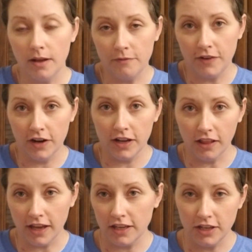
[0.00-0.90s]
very,
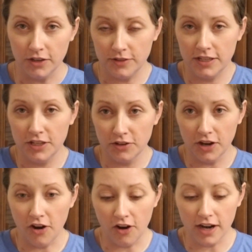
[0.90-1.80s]
like, you know, tender
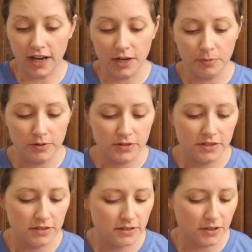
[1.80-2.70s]
at heart kind of
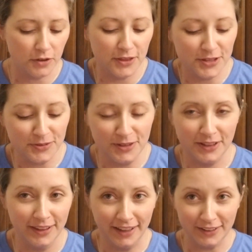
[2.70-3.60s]
person, so this
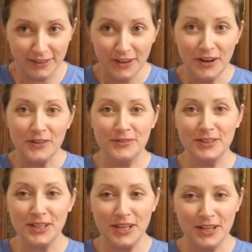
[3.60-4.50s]
one like
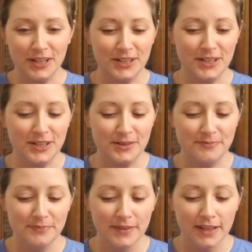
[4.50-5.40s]
really
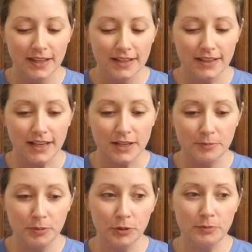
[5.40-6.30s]

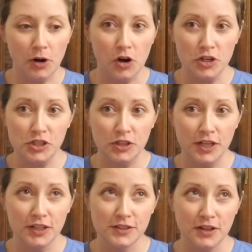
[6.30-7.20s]
like pulled my
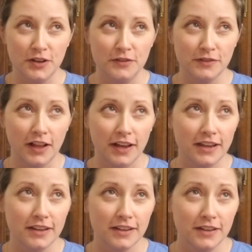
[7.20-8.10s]
heartstrings of
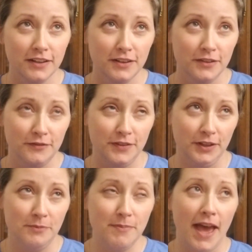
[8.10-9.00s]
like
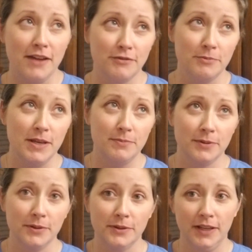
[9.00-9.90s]
feeling bad for
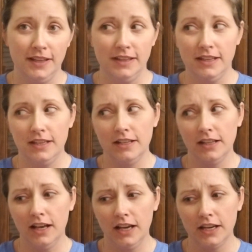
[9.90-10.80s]
people and then
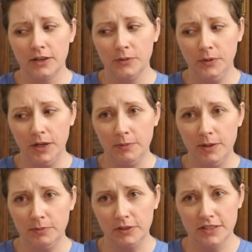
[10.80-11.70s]
like wanting
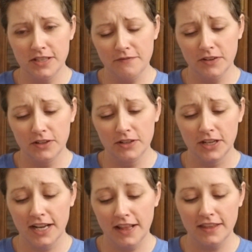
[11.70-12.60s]
people to suffer
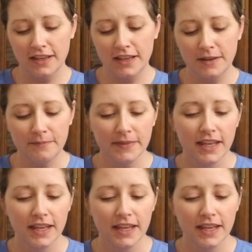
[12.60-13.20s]
kind of thing.